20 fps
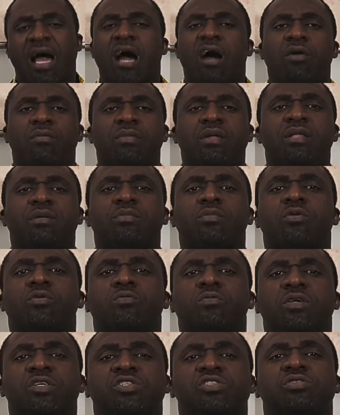How many
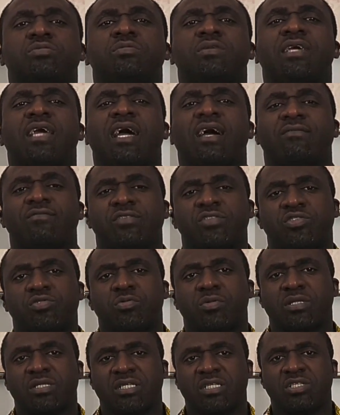more weeks do we have in
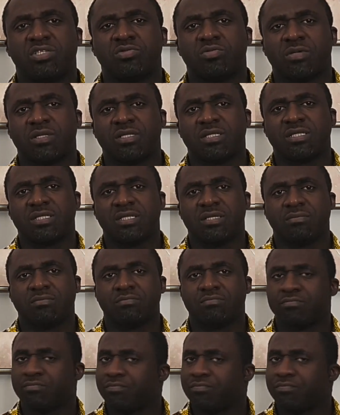2020?